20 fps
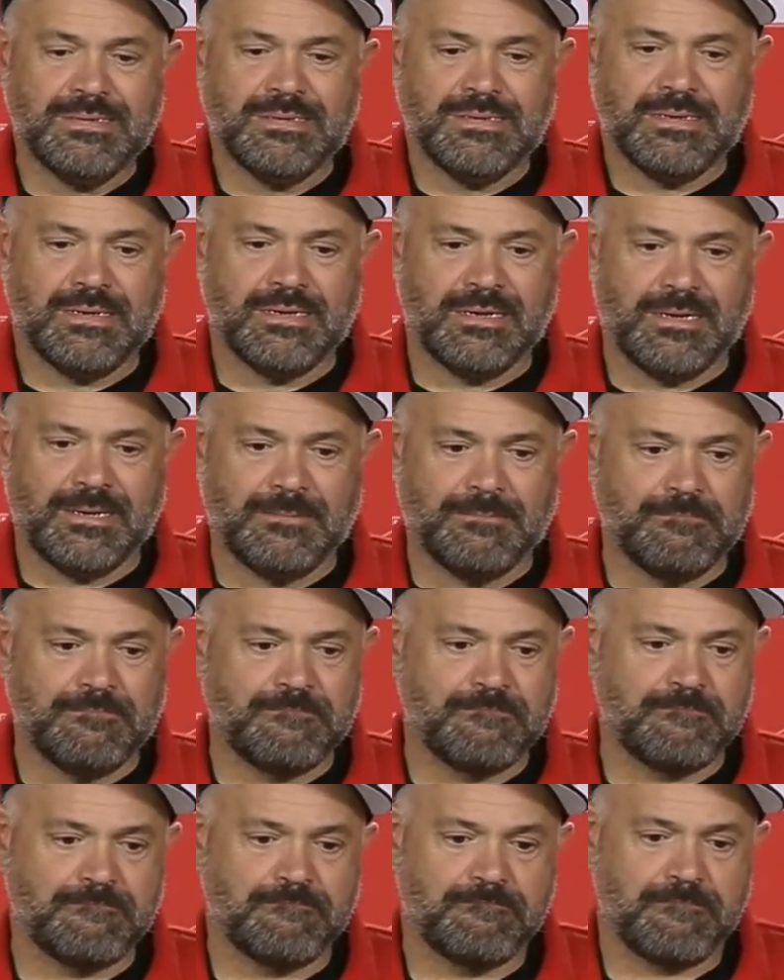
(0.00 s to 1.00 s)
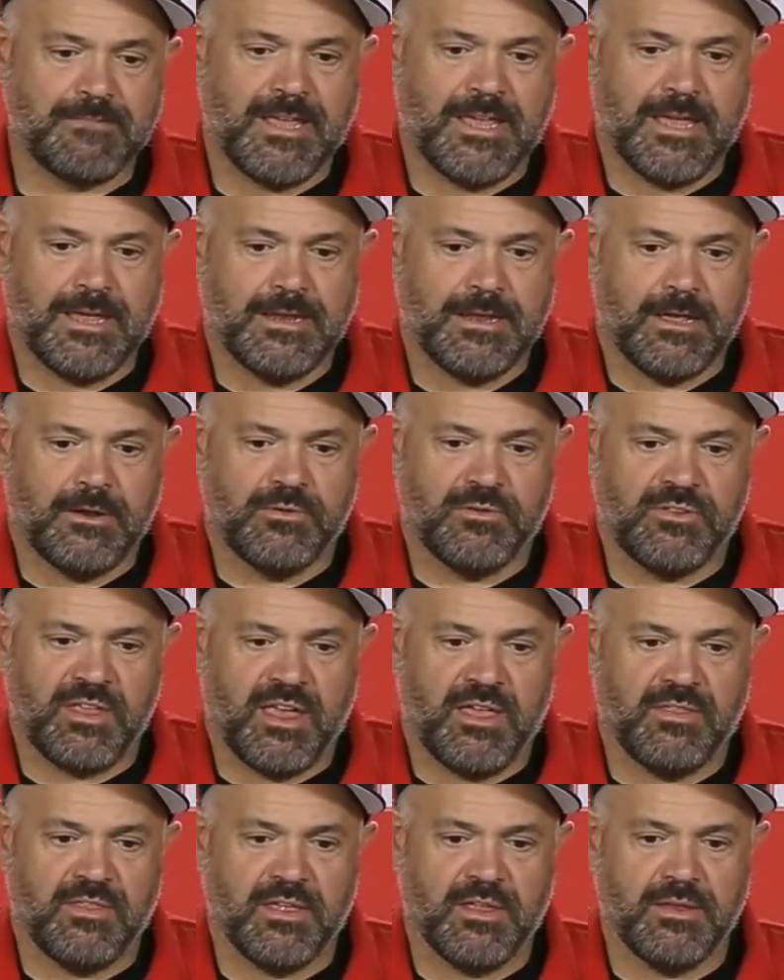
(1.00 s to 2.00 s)
um, and
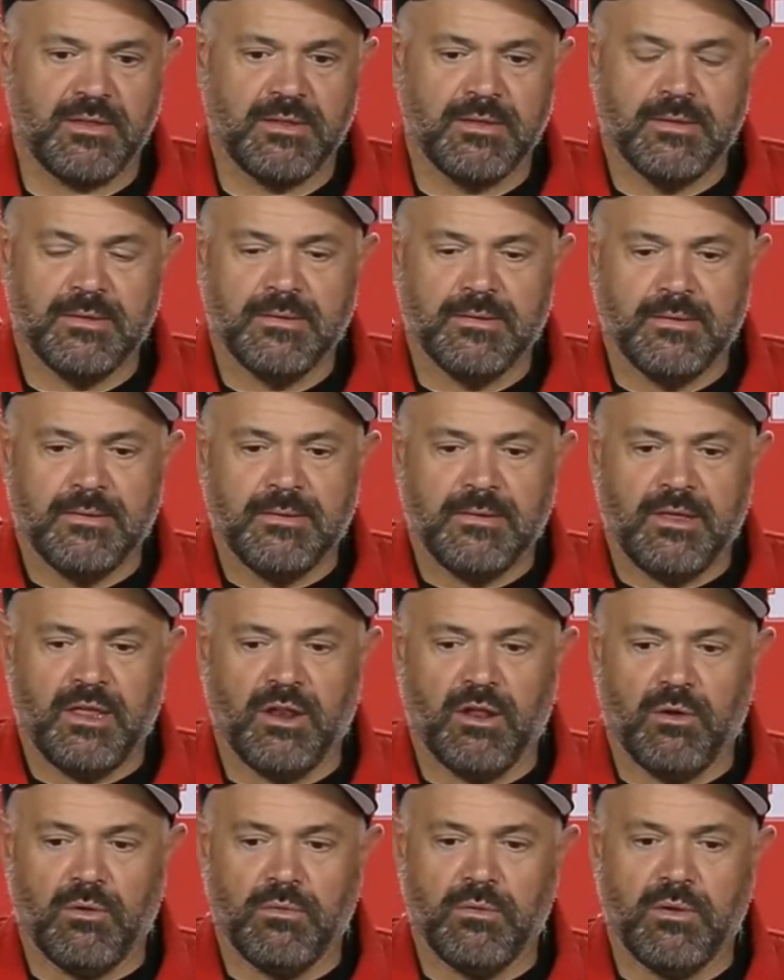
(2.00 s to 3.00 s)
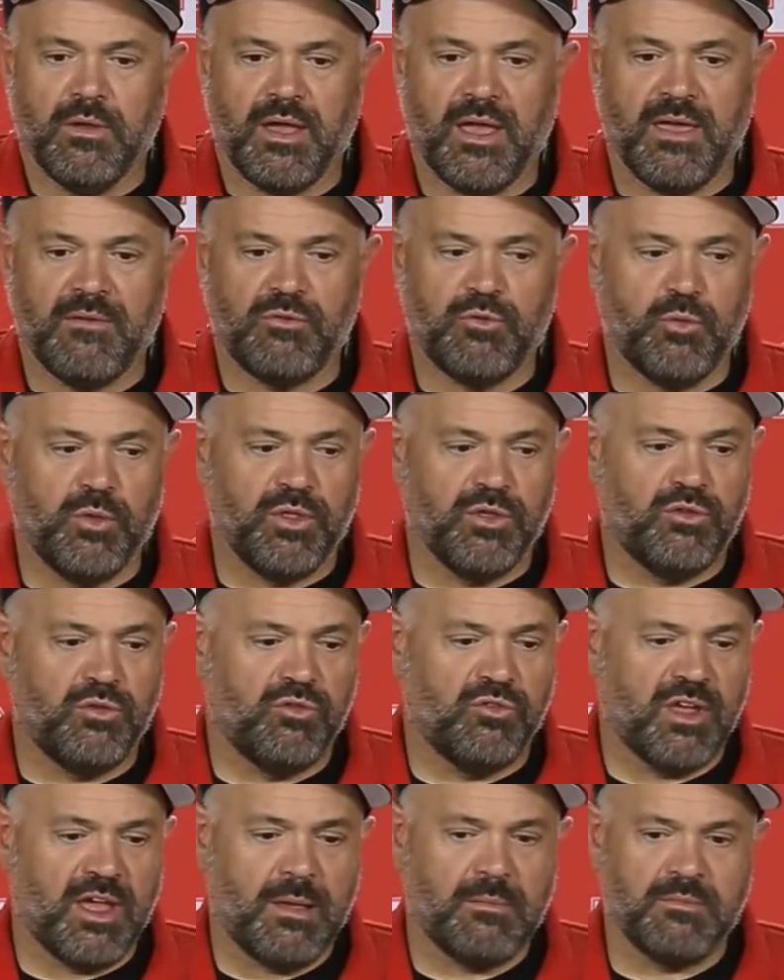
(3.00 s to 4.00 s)
understand that you know I have truly
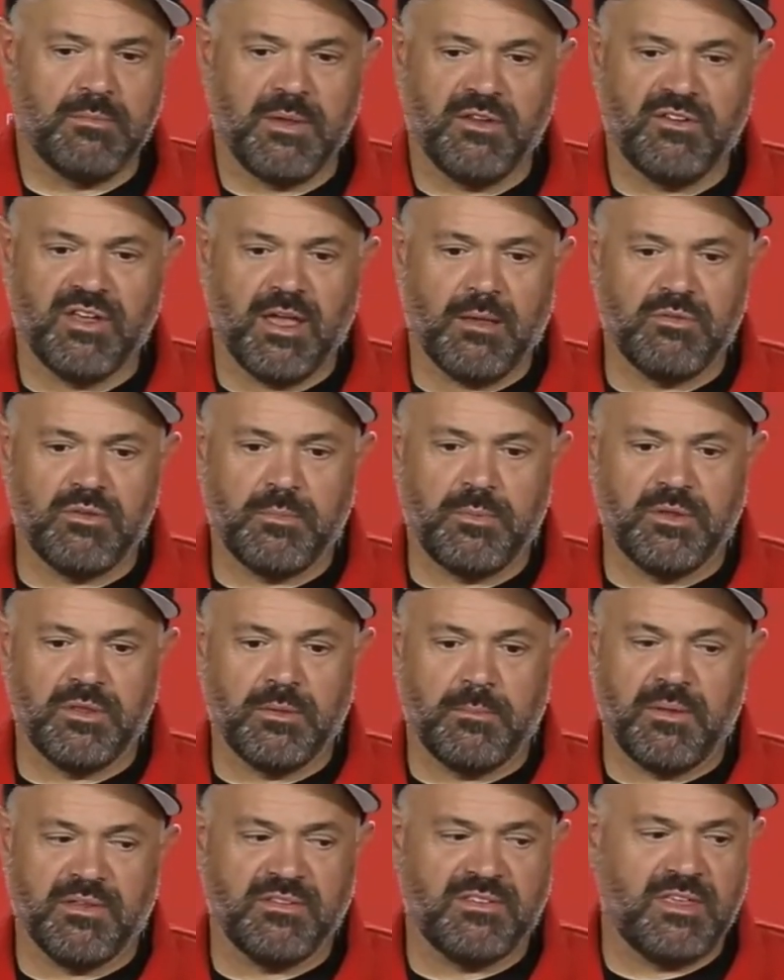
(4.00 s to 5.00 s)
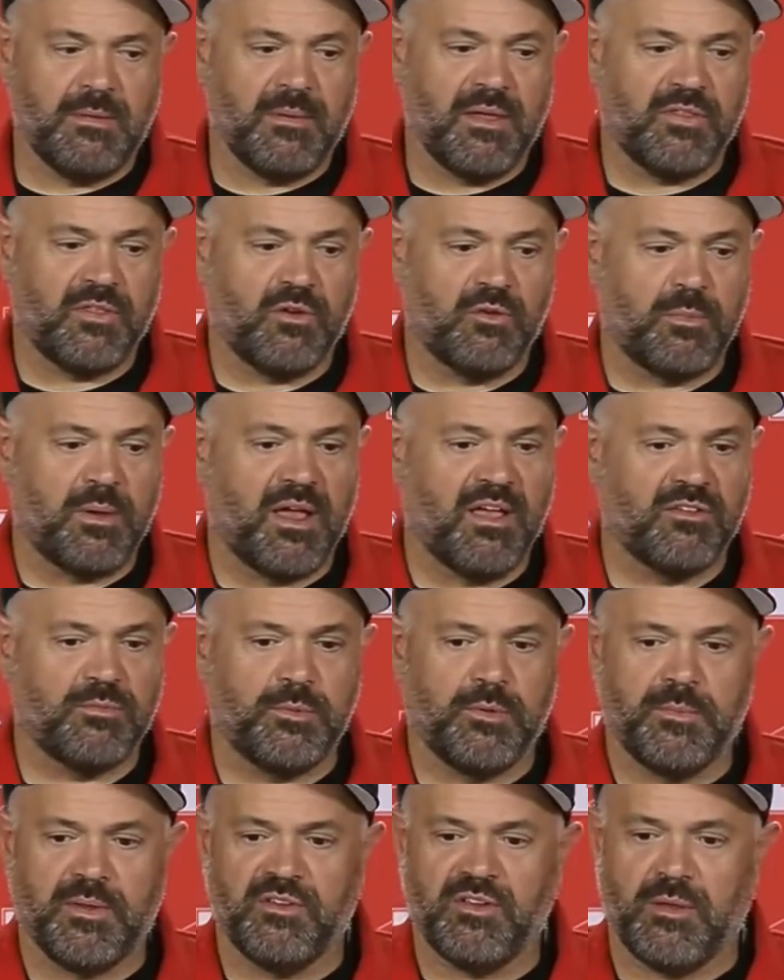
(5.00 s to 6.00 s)
two jobs. My job is to put the best team out there as
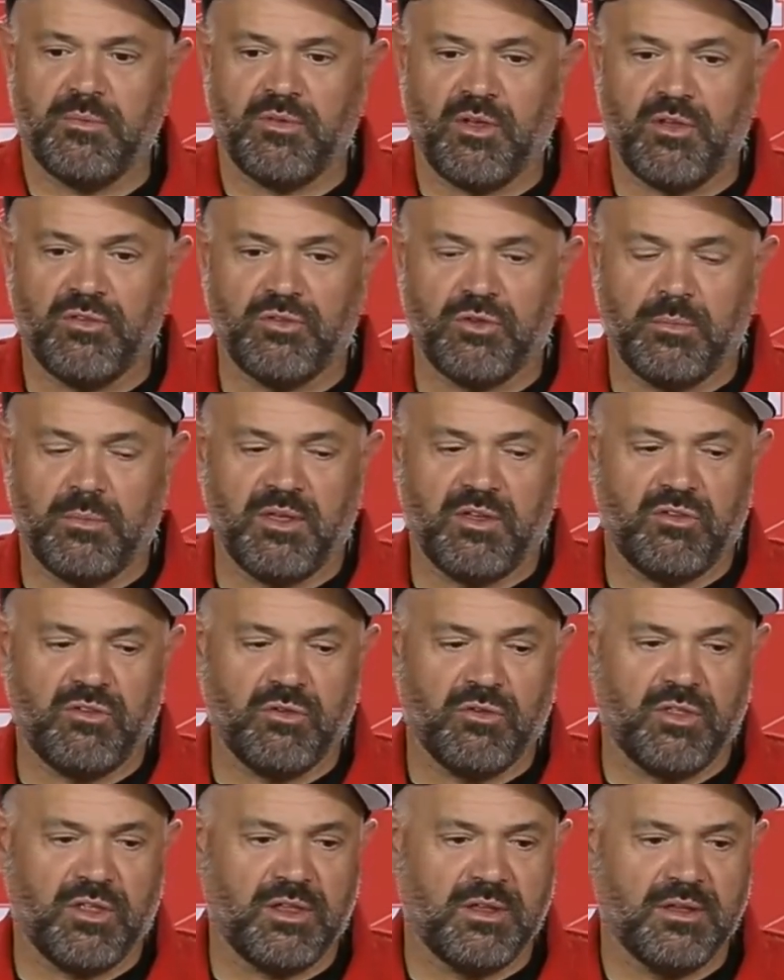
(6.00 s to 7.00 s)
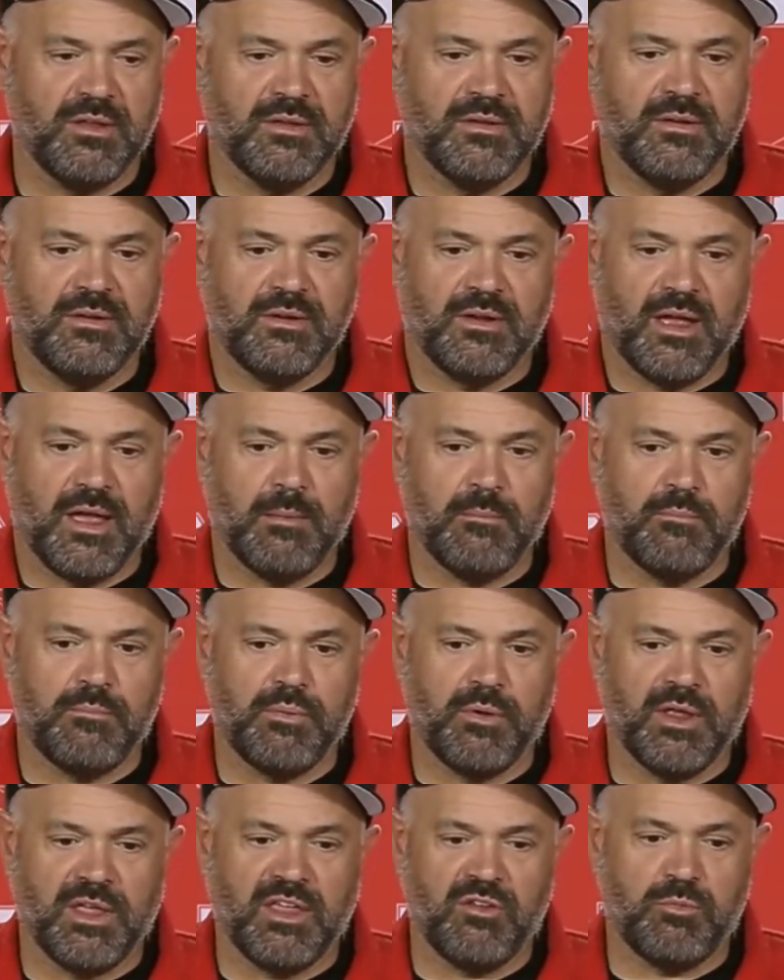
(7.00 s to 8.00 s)
possible. My job is also to make sure that I'm
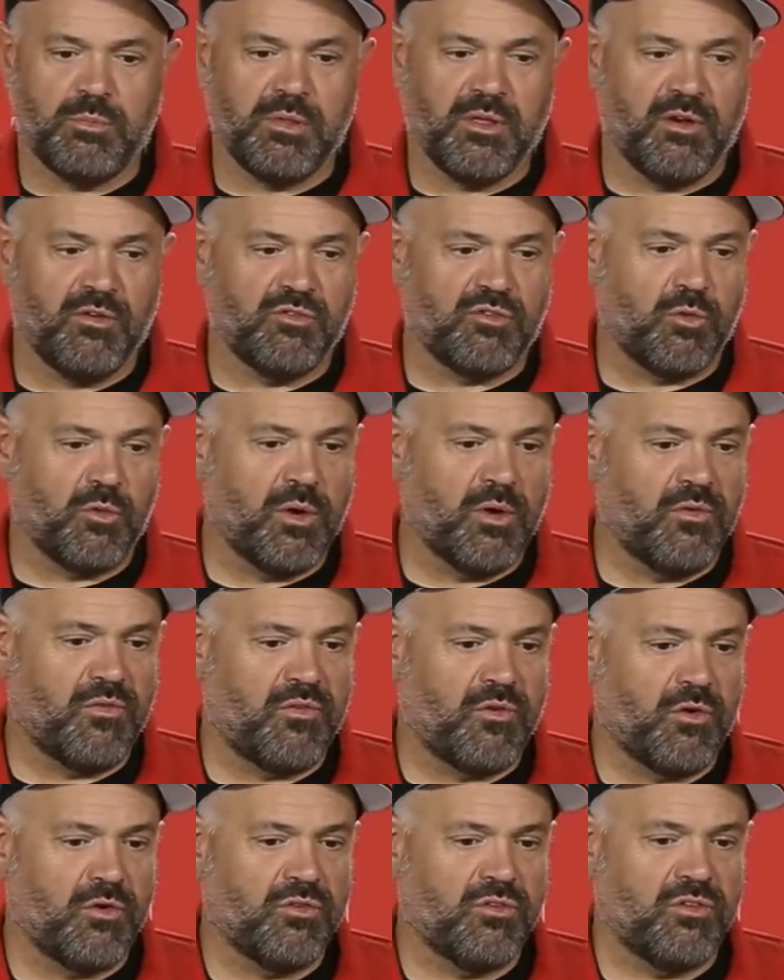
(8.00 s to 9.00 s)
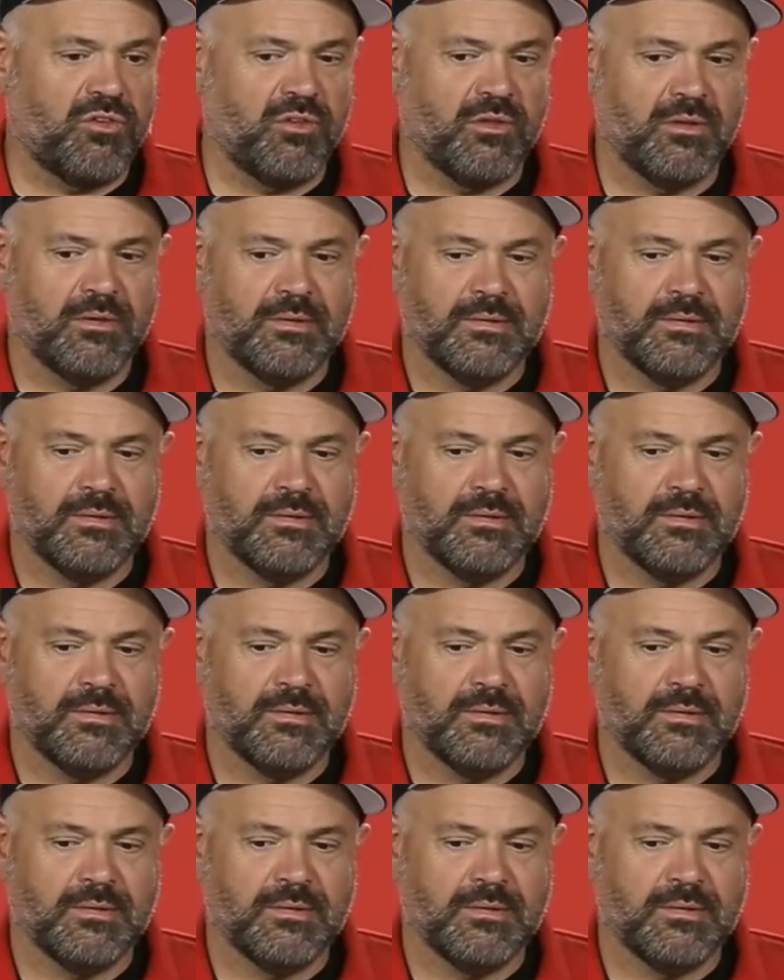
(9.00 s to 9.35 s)
putting each player's career first